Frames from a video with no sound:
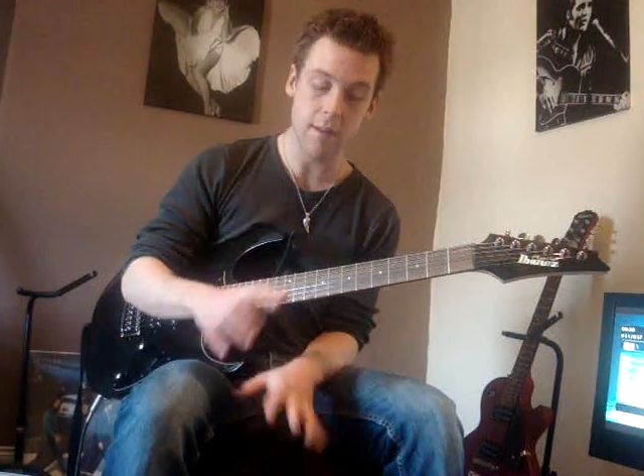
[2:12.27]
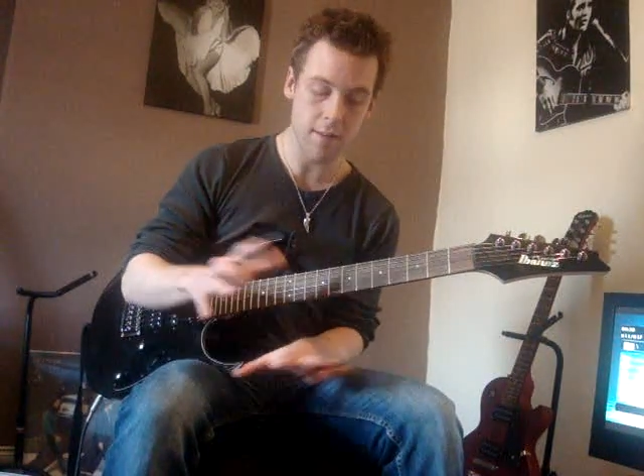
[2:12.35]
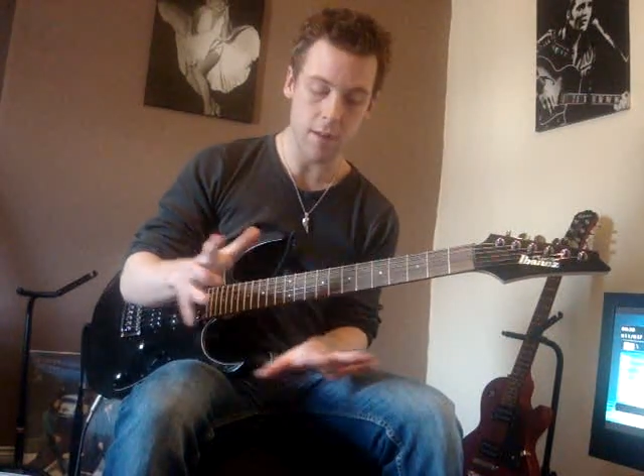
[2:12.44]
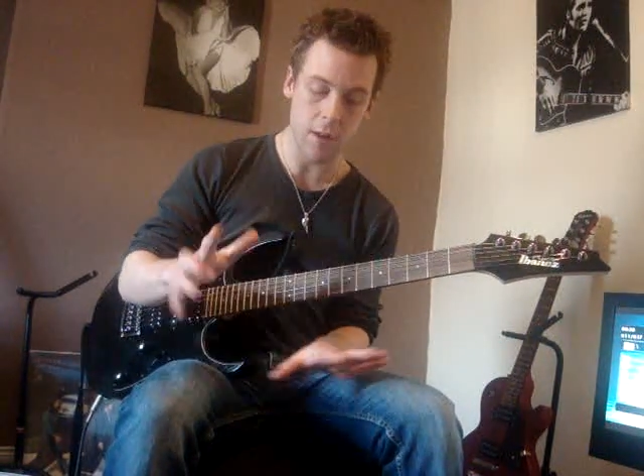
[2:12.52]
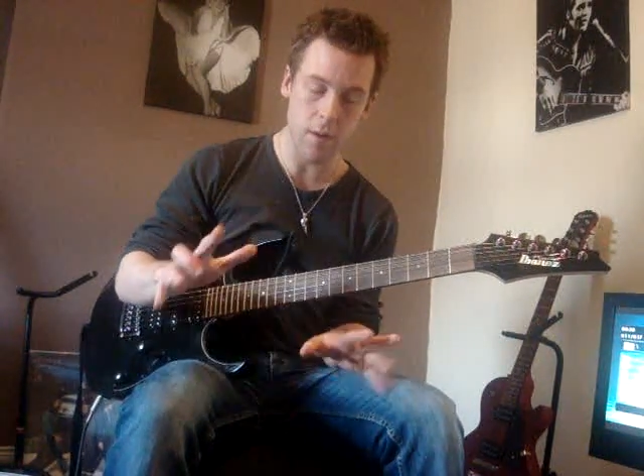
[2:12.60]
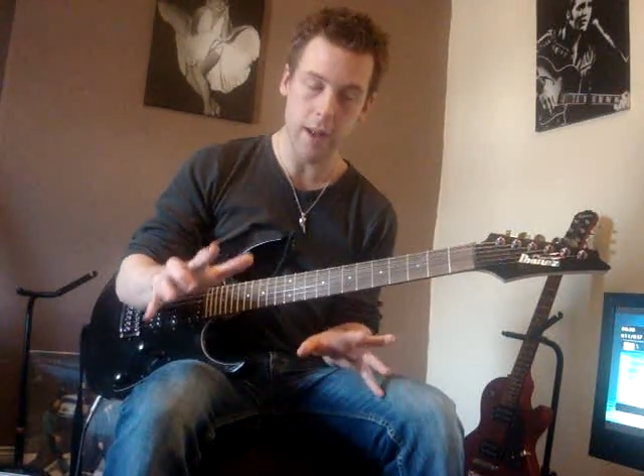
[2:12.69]

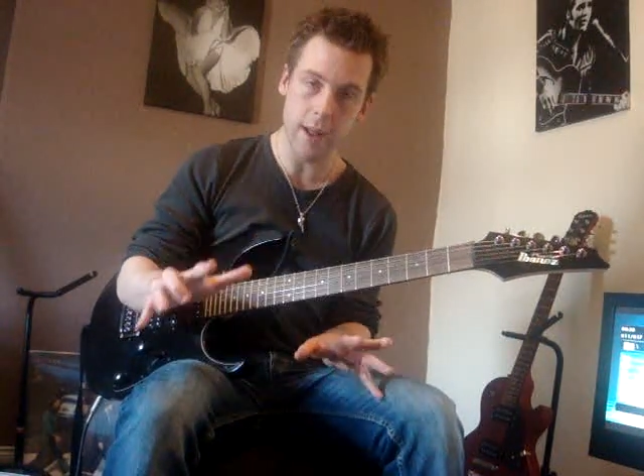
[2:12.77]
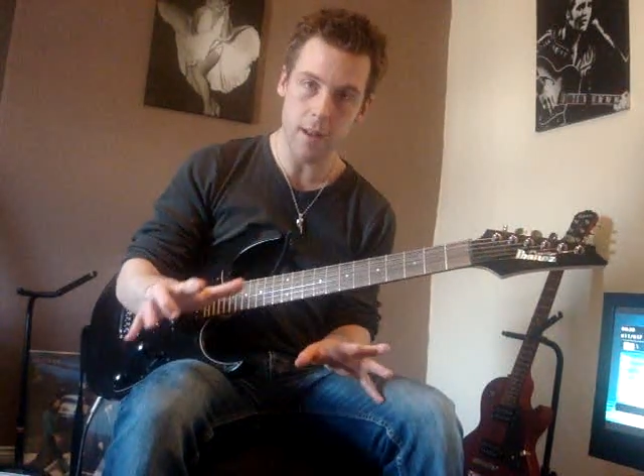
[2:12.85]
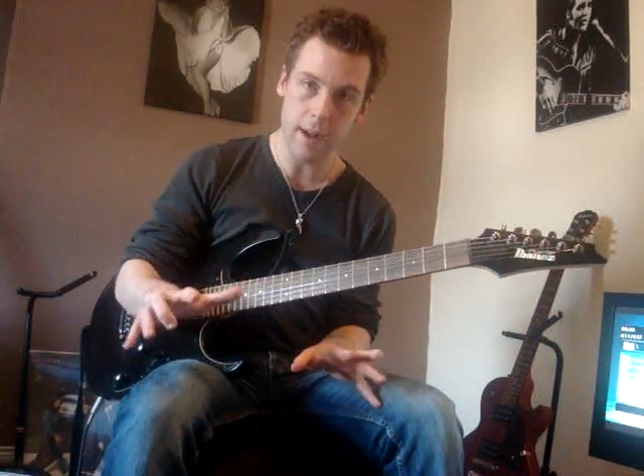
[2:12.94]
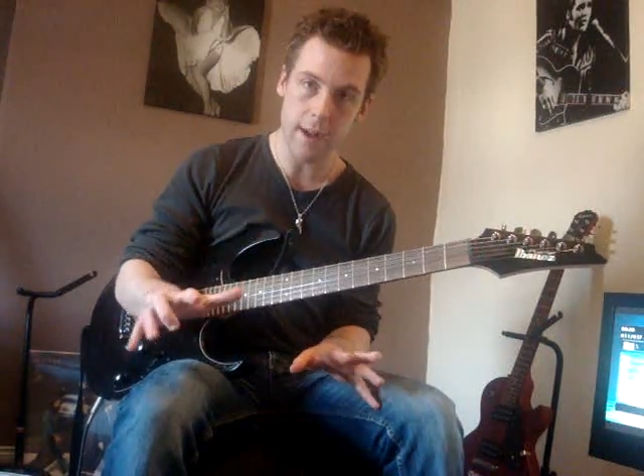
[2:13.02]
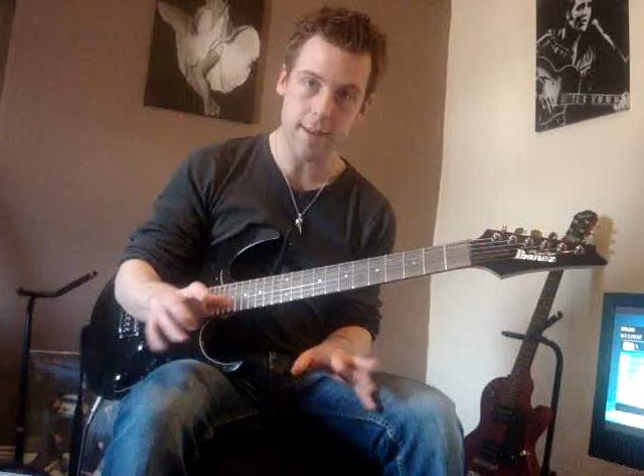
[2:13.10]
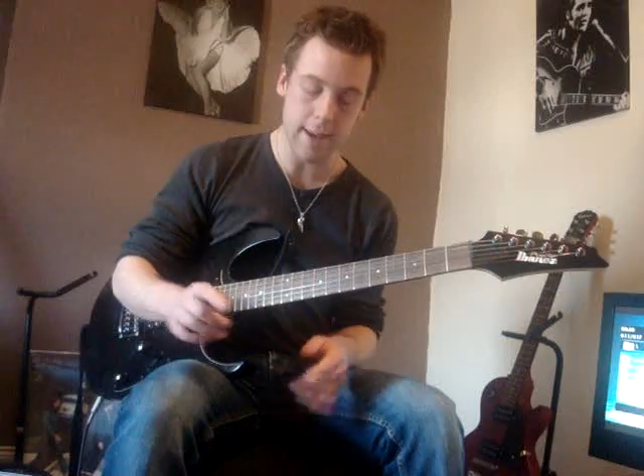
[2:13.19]
just
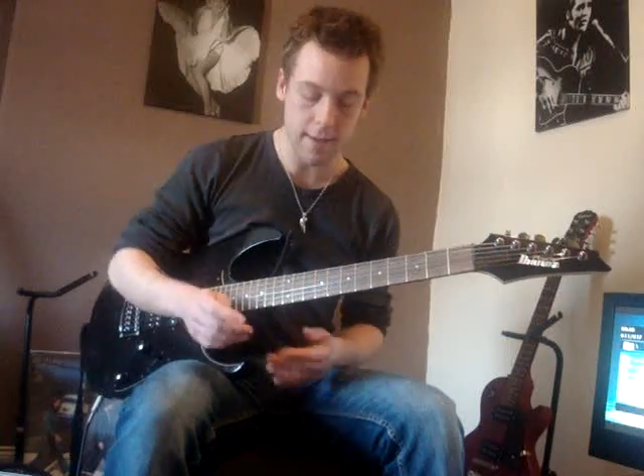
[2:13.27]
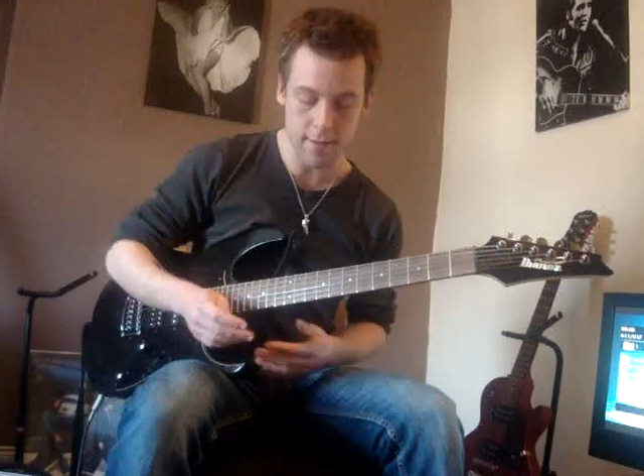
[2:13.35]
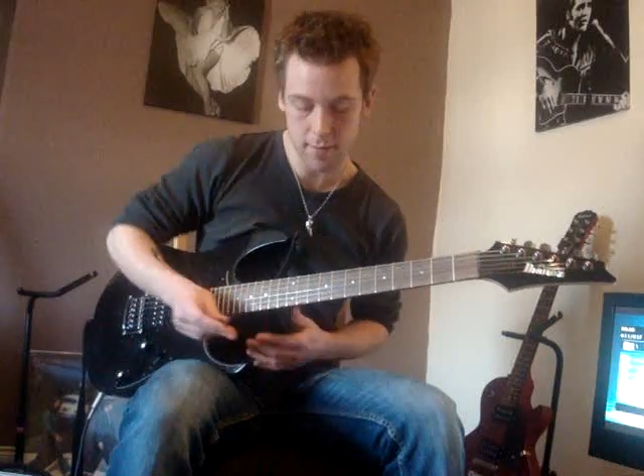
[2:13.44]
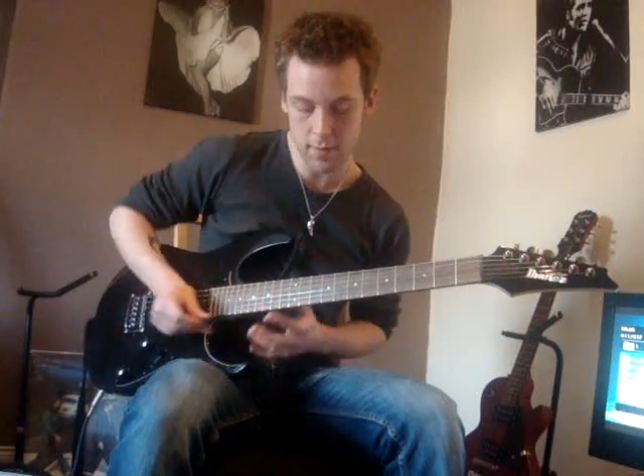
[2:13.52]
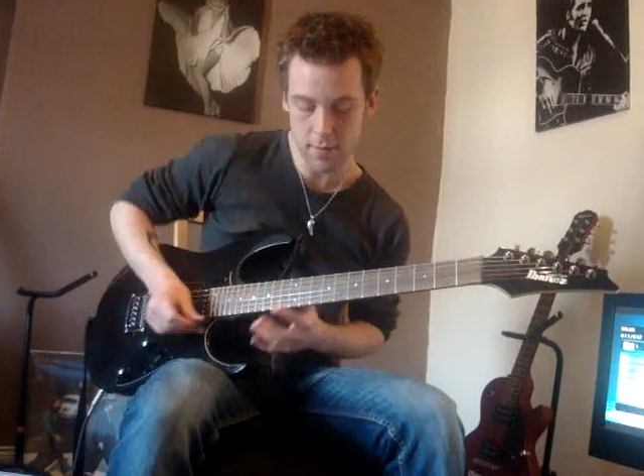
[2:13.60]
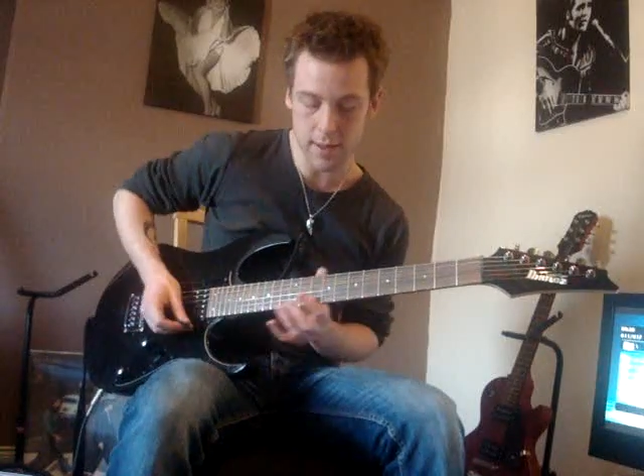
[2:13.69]
little
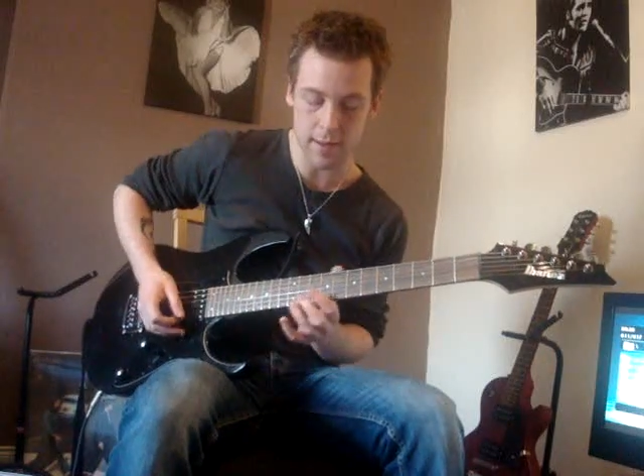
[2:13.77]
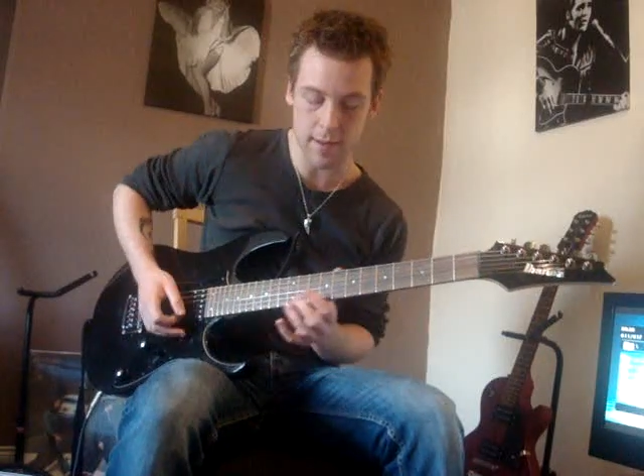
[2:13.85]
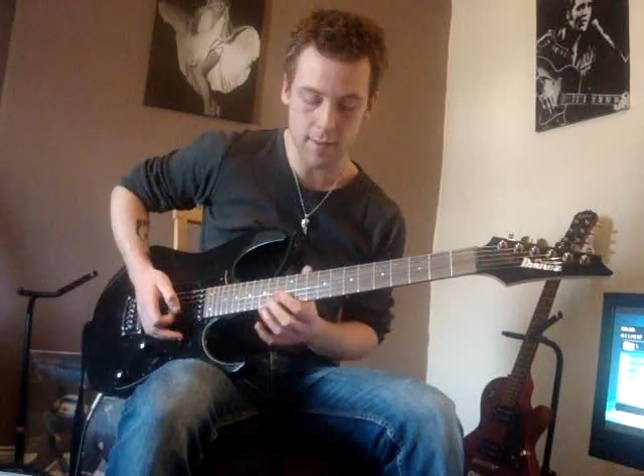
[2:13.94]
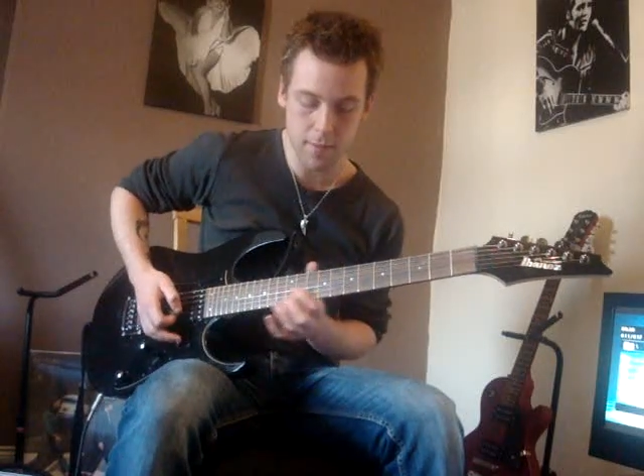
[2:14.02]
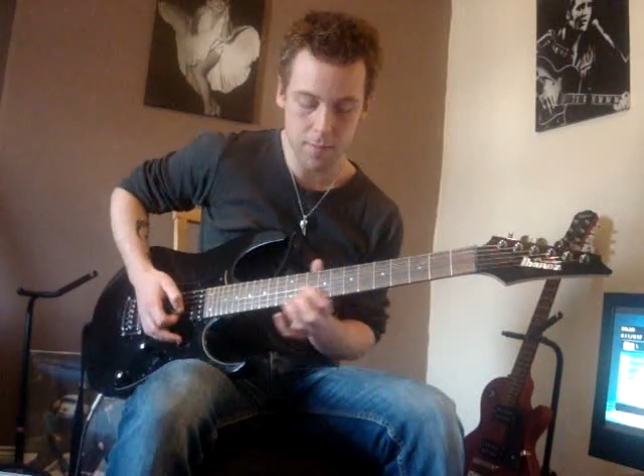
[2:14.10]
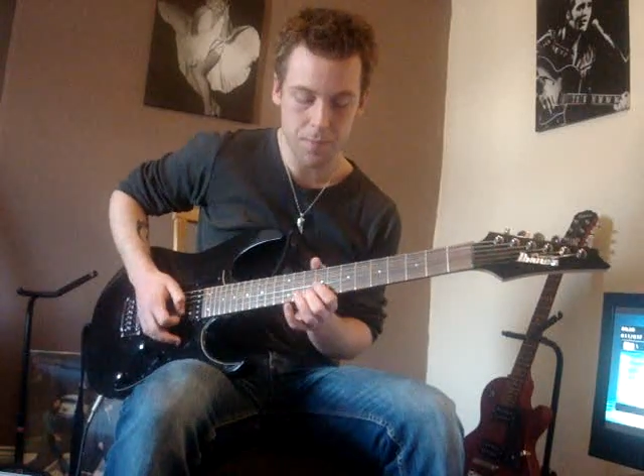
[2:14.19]
ideas like
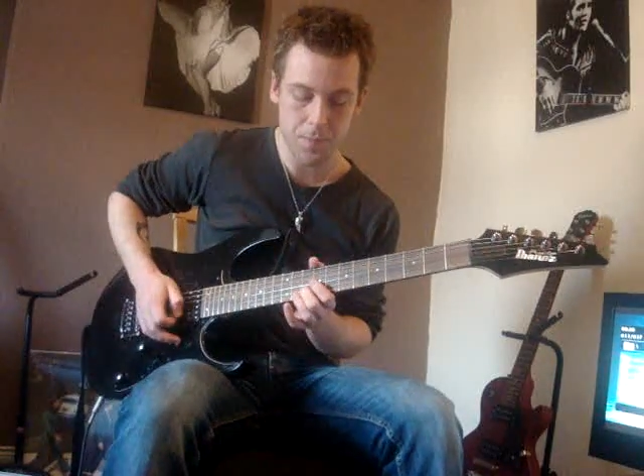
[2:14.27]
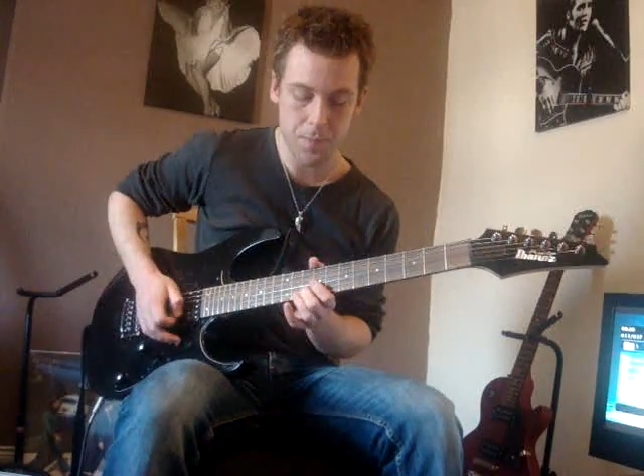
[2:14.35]
this.